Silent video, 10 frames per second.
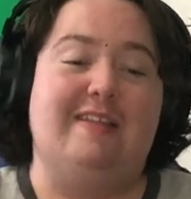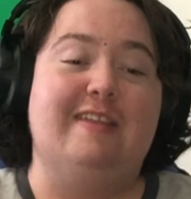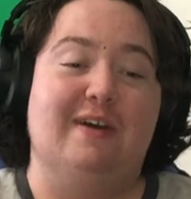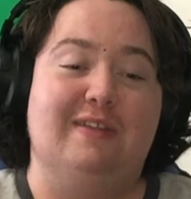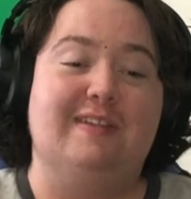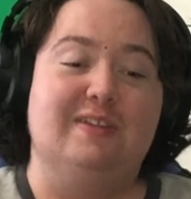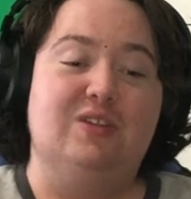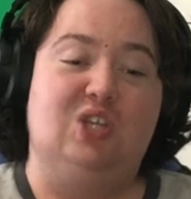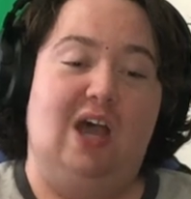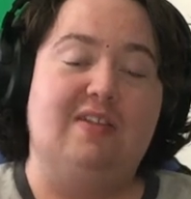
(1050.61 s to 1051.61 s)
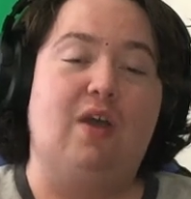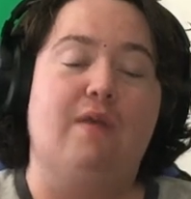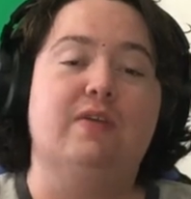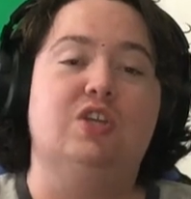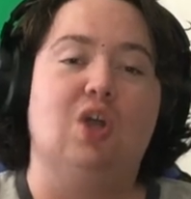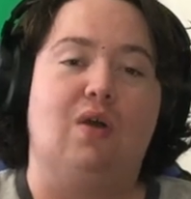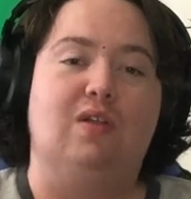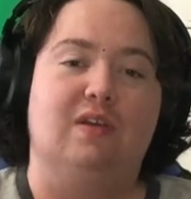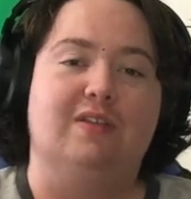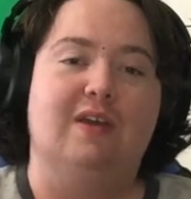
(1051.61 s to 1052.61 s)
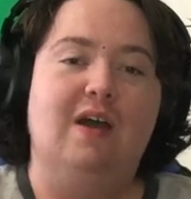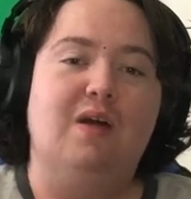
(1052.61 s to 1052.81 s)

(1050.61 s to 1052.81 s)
still, this is just over chocolate,